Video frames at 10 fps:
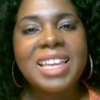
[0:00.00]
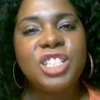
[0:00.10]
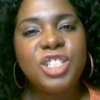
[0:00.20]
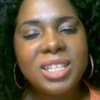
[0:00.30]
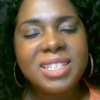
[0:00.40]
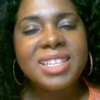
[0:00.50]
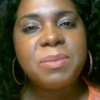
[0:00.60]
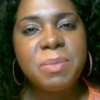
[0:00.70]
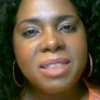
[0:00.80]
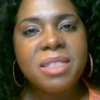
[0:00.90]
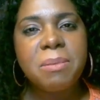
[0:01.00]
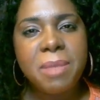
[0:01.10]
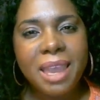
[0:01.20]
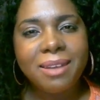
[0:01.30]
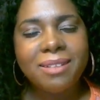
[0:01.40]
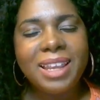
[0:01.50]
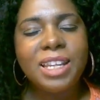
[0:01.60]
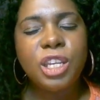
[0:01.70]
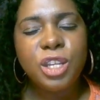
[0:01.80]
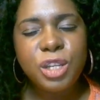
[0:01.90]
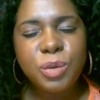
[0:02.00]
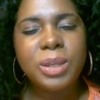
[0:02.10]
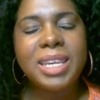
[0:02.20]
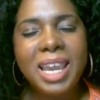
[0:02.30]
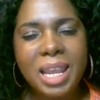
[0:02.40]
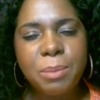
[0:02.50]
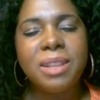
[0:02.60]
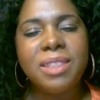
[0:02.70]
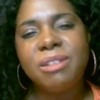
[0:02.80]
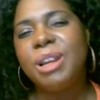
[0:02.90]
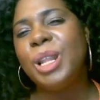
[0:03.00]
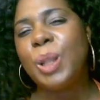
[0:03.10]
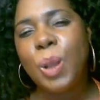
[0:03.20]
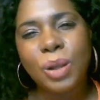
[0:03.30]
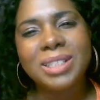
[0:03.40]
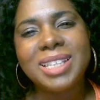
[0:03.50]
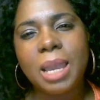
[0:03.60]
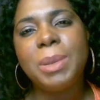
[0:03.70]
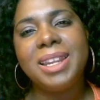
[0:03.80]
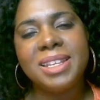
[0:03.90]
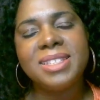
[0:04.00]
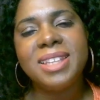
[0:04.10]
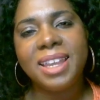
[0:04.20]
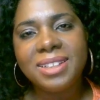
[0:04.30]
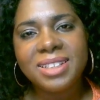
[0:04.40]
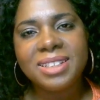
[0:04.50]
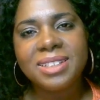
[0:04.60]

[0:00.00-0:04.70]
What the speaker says: Jesus met the man, and he knew he had been there a long time in his state.